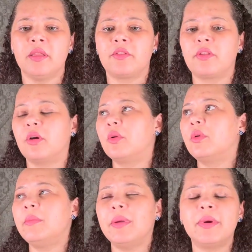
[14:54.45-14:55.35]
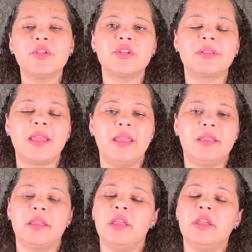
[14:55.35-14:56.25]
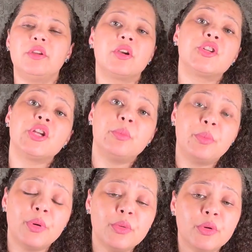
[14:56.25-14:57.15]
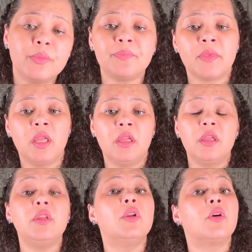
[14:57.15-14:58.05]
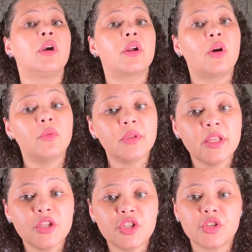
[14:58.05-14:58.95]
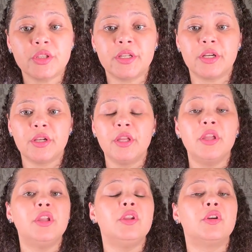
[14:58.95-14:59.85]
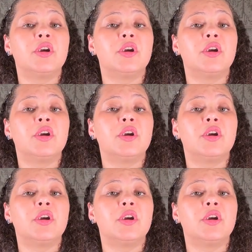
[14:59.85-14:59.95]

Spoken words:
So remember to take your shampoo, your conditioner, your